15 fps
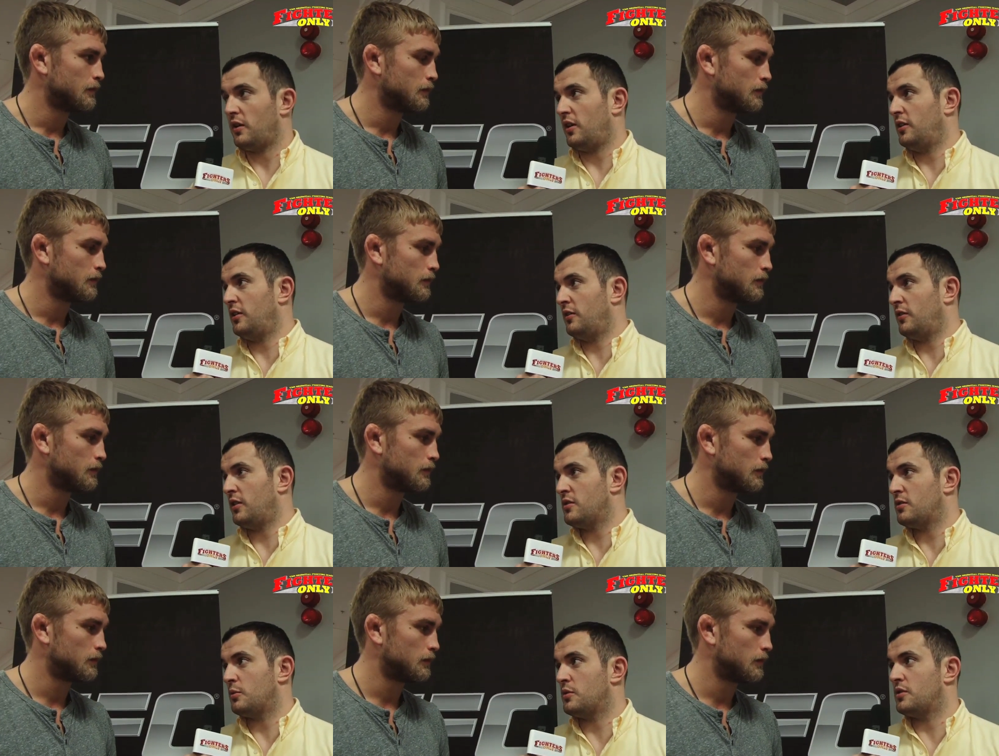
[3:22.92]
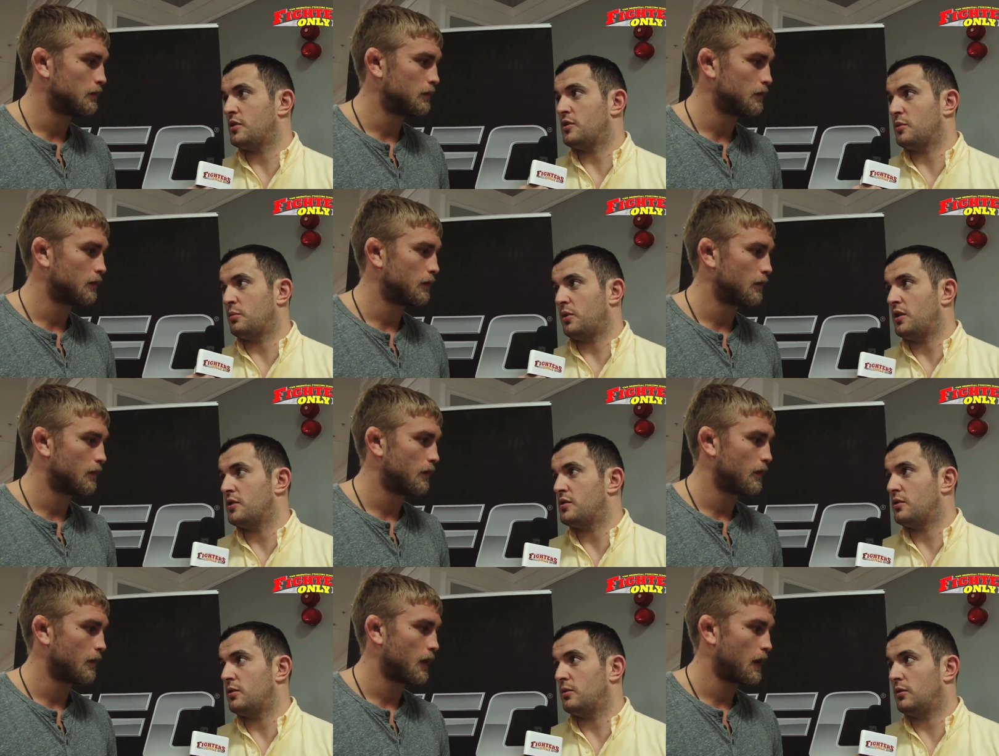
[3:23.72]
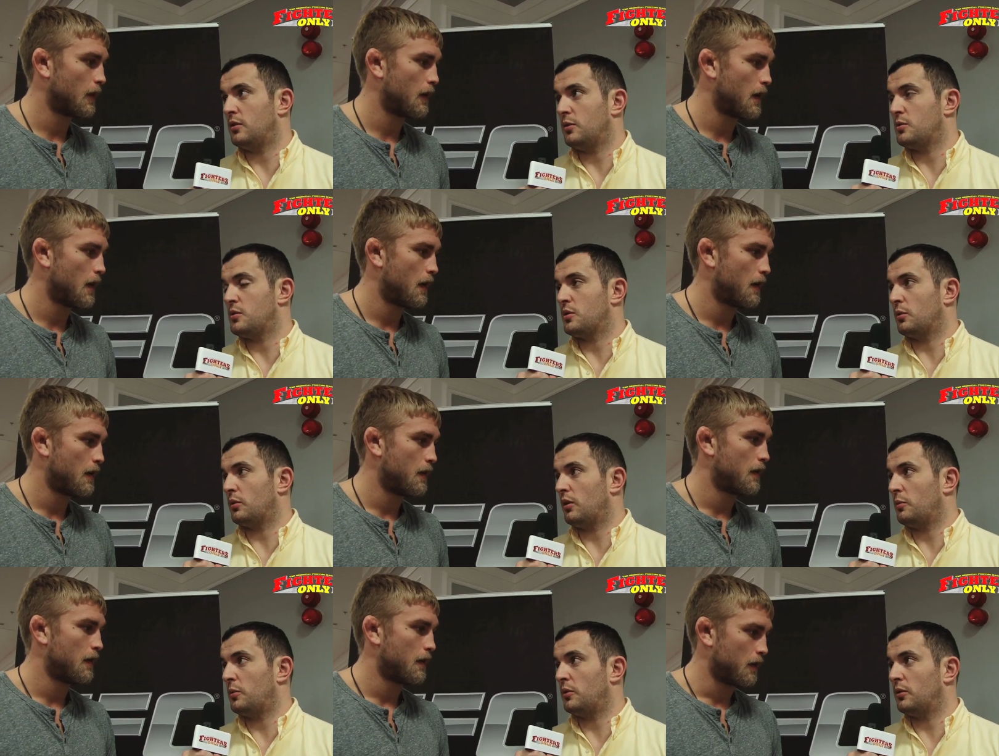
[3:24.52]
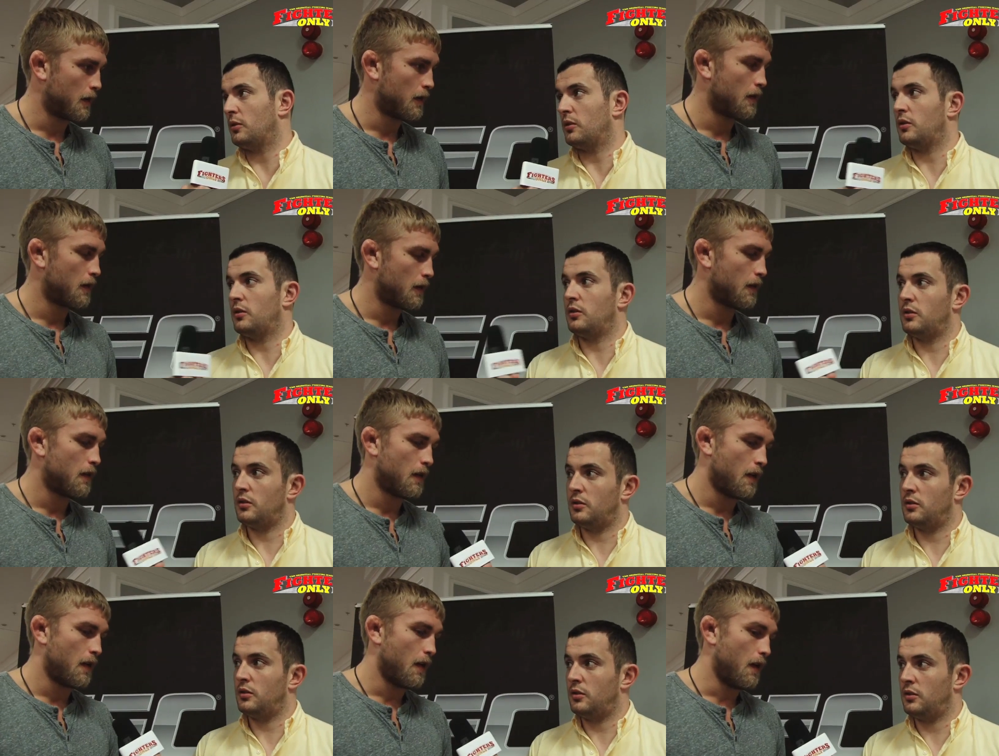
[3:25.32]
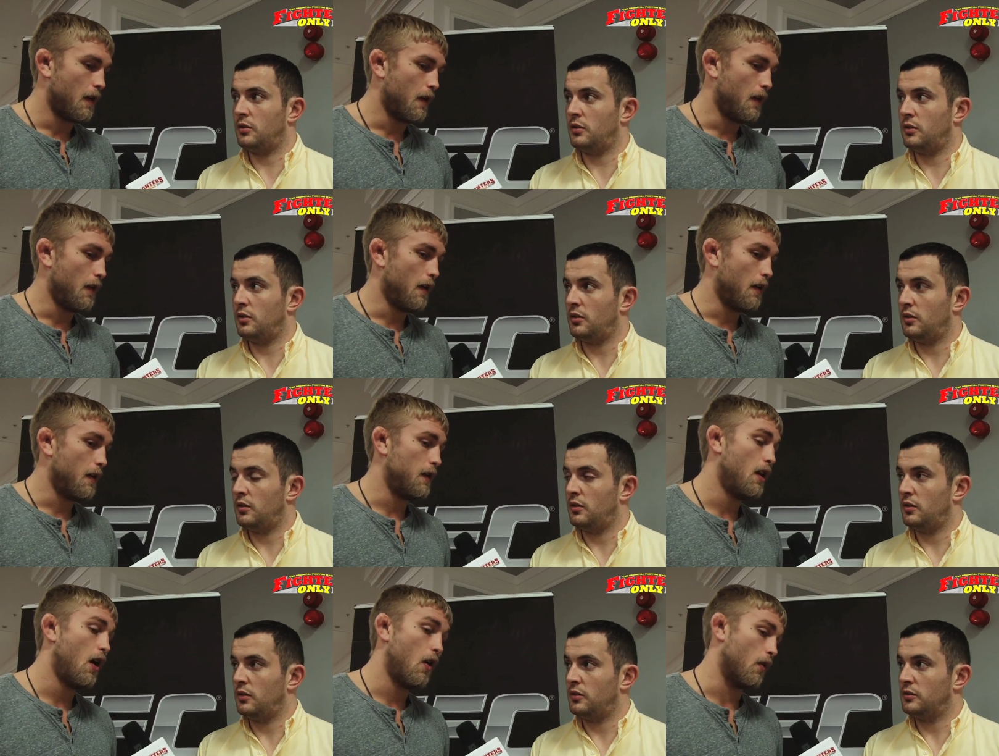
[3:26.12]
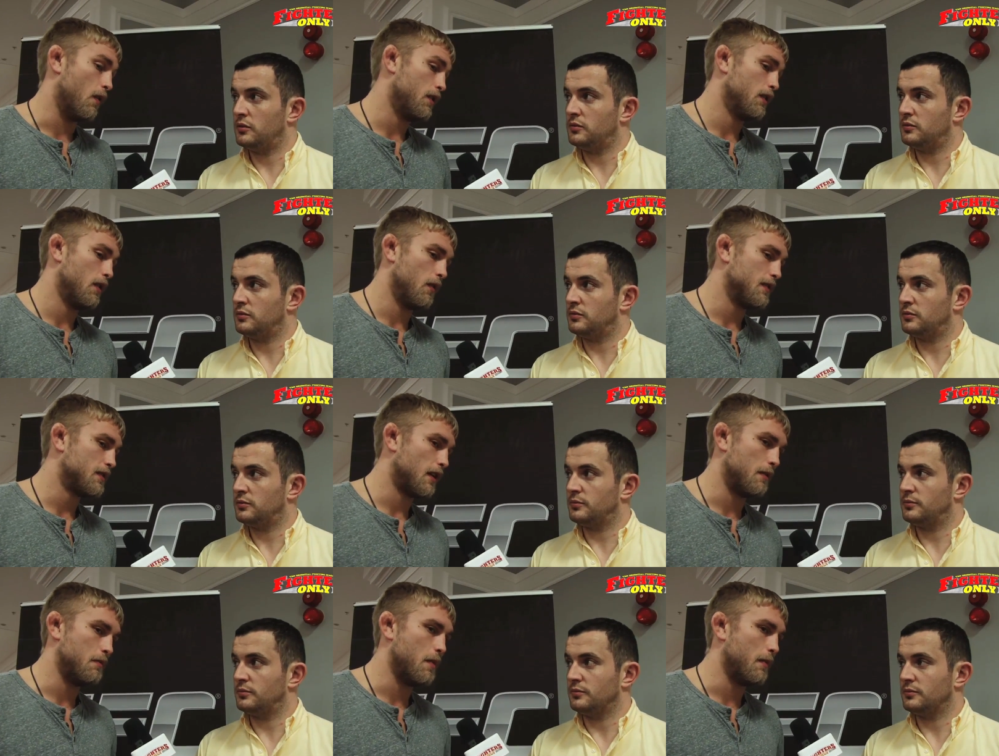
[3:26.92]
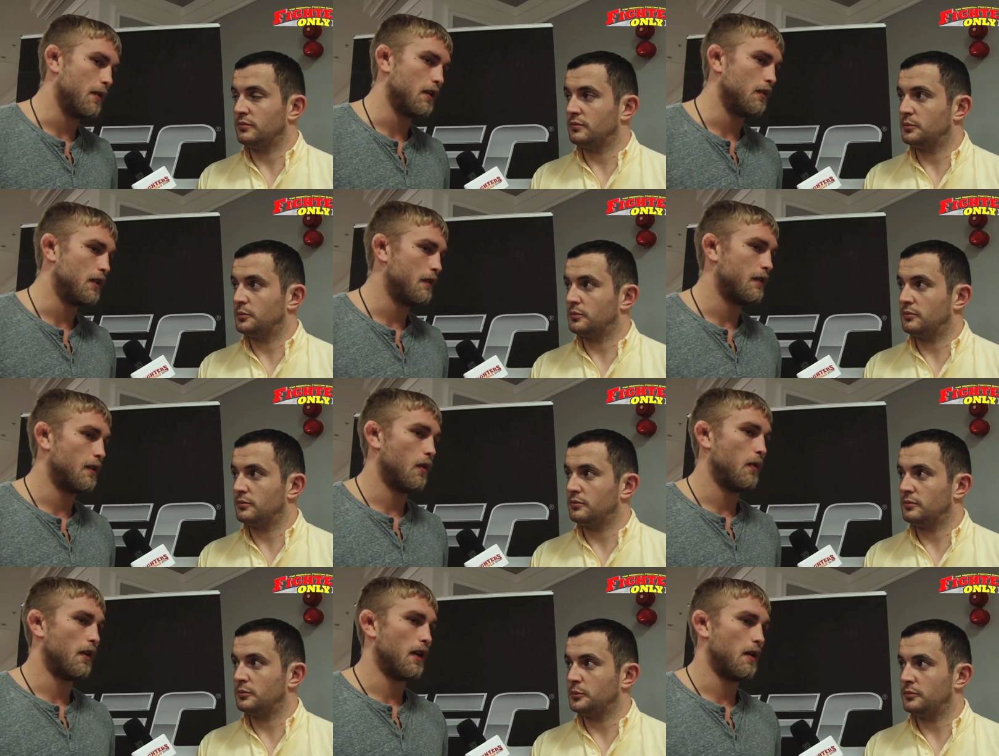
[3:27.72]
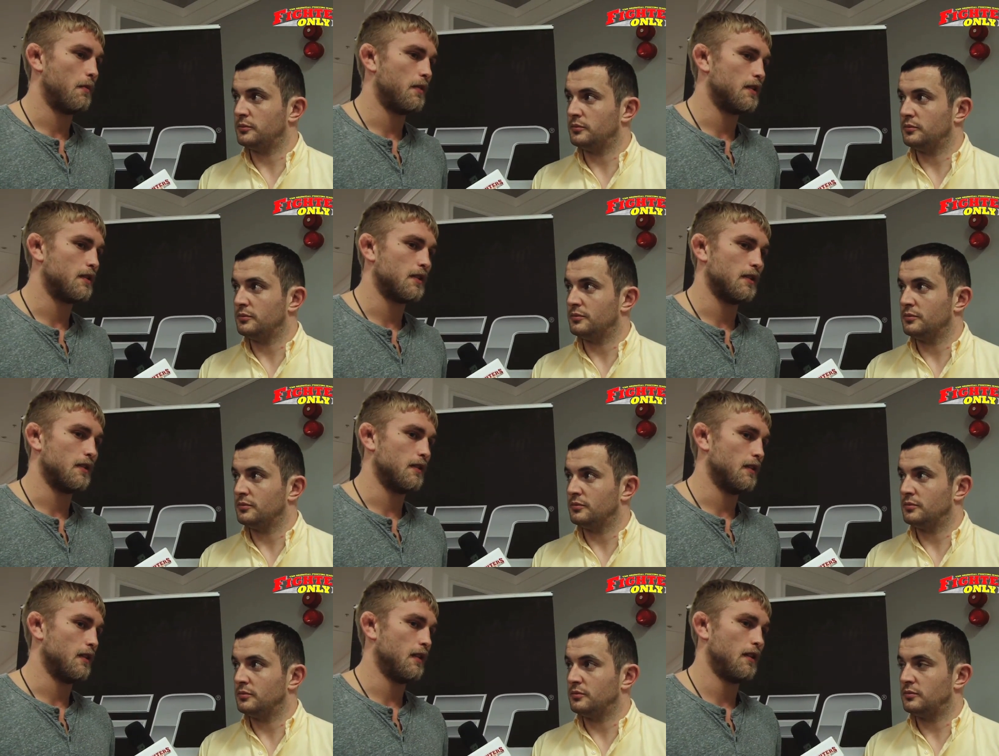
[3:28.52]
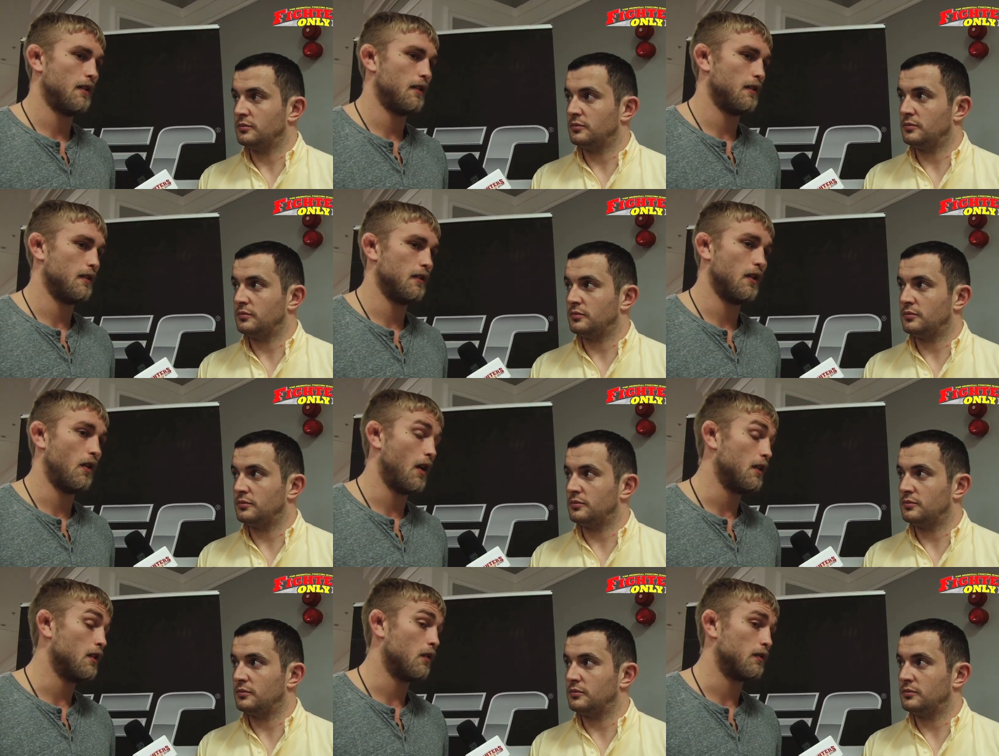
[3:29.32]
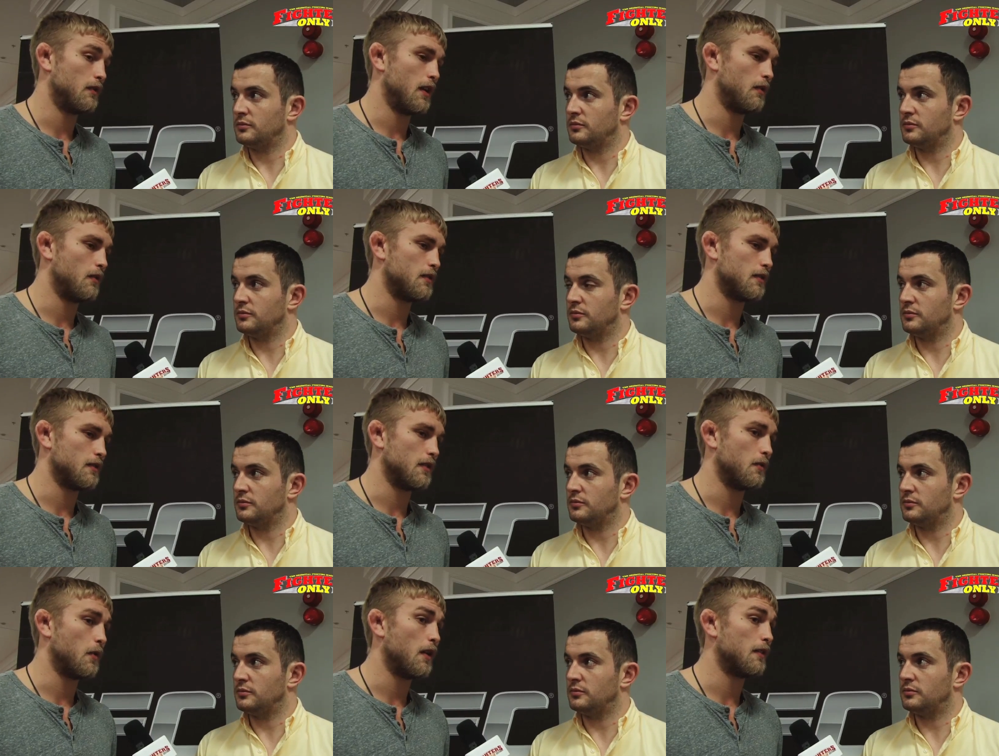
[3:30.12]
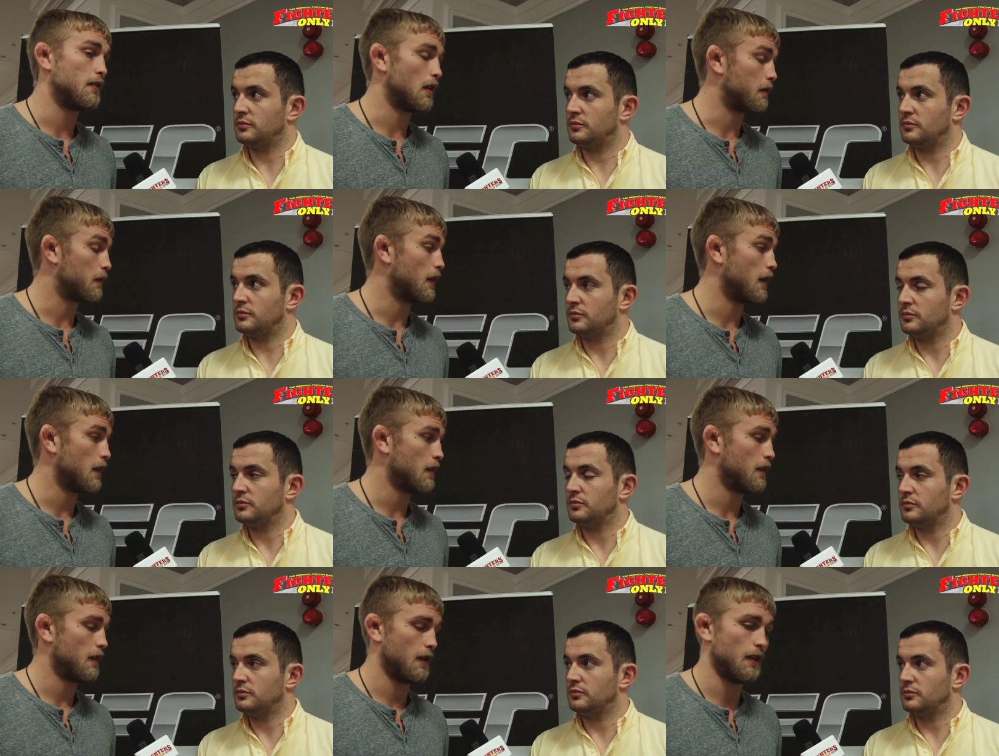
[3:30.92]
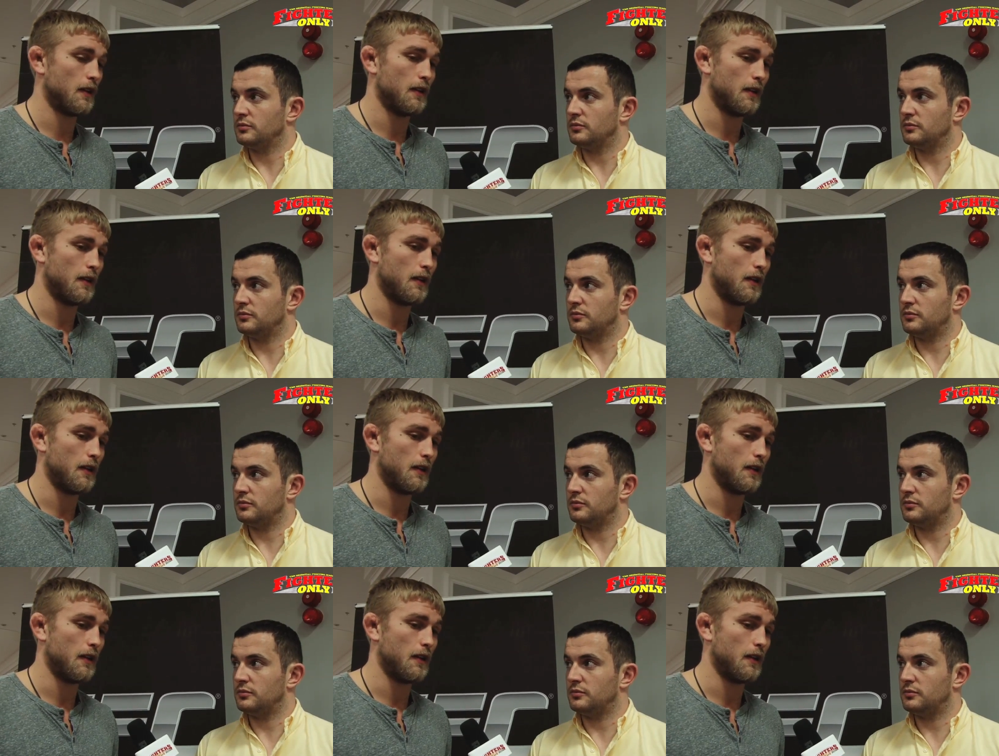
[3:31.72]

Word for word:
Speaker 1: that in advance, or was it a surprise to you that you were so dominant?
Speaker 2: Uh, no, you know it's MMA. You never know what happens, and you know I know Thiago is a really tough guy, and